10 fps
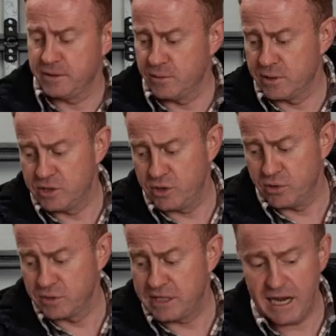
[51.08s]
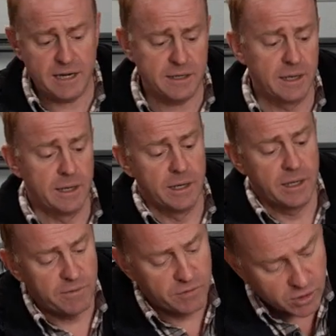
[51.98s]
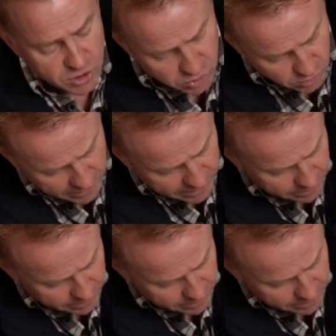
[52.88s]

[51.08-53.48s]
or a turtle stand. You've got your